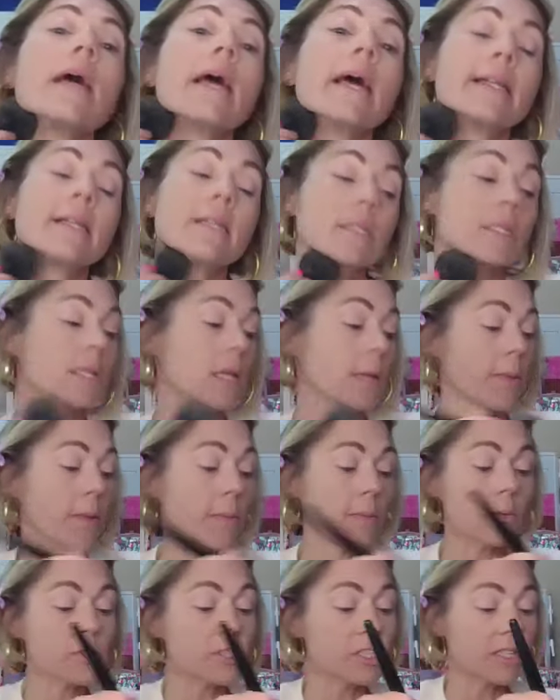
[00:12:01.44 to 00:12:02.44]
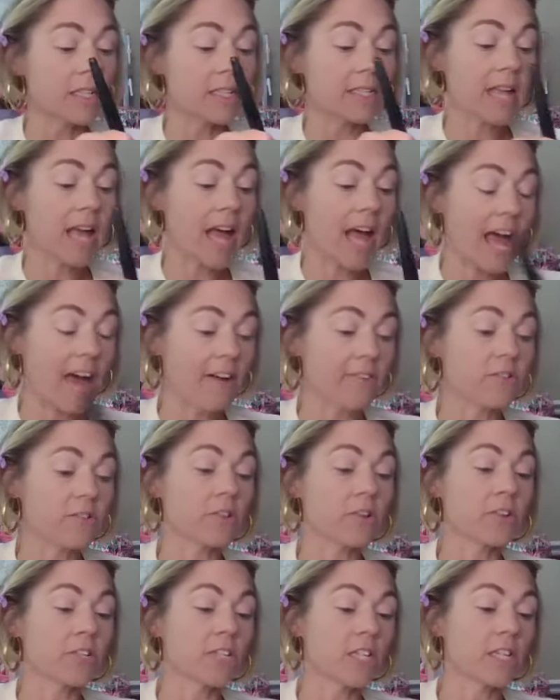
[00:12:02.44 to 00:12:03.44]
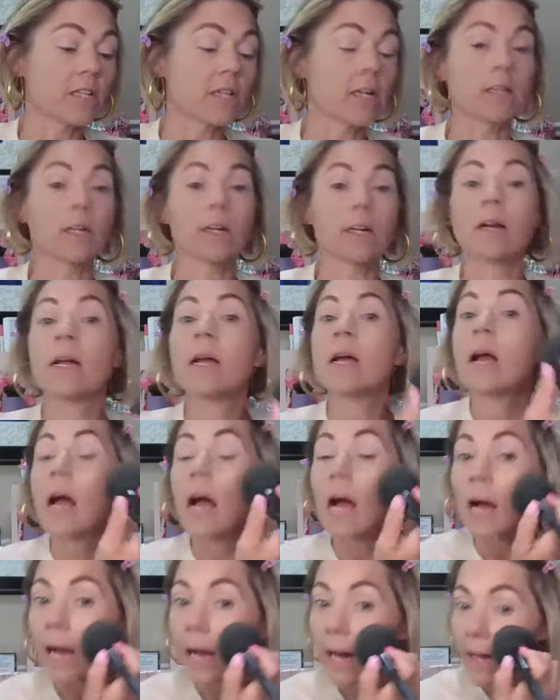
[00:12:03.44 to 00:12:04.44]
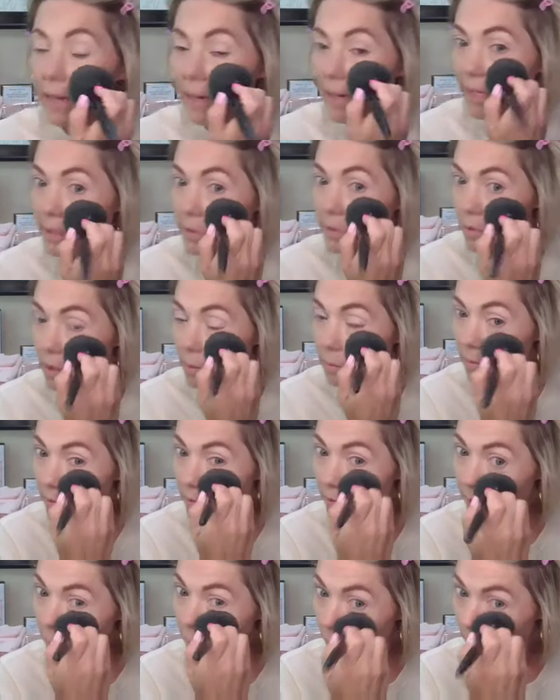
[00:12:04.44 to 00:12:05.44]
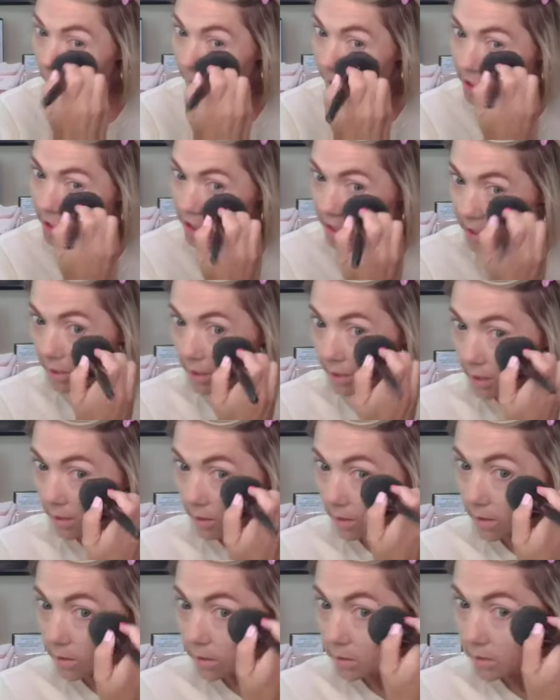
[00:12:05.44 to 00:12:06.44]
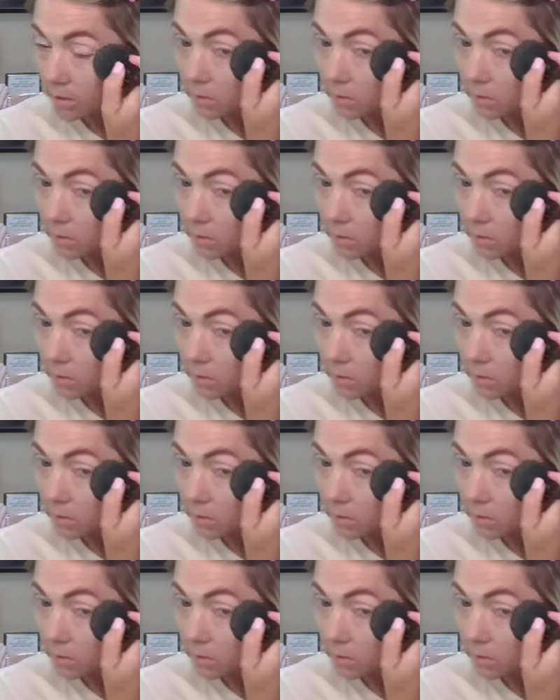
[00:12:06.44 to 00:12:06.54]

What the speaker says: And some people do this after their cheek color. I like doing it before my cheek color.